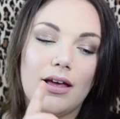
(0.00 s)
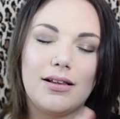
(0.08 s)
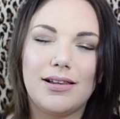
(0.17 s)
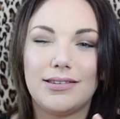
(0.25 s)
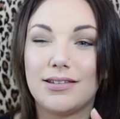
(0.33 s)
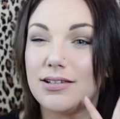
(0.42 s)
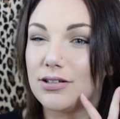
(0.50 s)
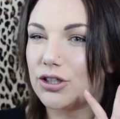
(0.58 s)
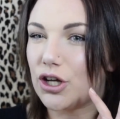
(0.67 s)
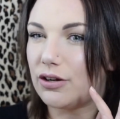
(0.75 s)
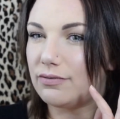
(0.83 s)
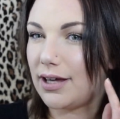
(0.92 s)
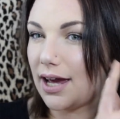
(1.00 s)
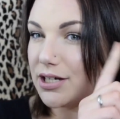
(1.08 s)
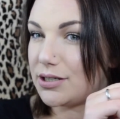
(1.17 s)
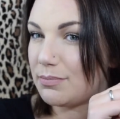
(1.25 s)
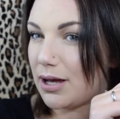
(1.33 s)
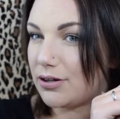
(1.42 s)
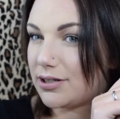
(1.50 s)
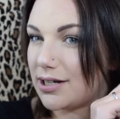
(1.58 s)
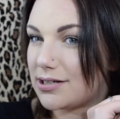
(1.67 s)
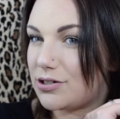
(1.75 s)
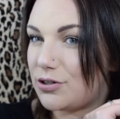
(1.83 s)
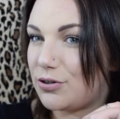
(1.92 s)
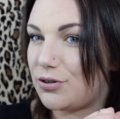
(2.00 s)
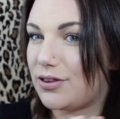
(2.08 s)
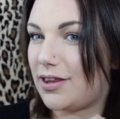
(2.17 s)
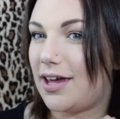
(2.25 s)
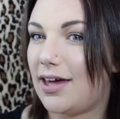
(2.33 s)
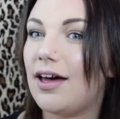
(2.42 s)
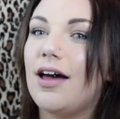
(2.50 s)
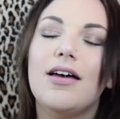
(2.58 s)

Click the little notification bell next to the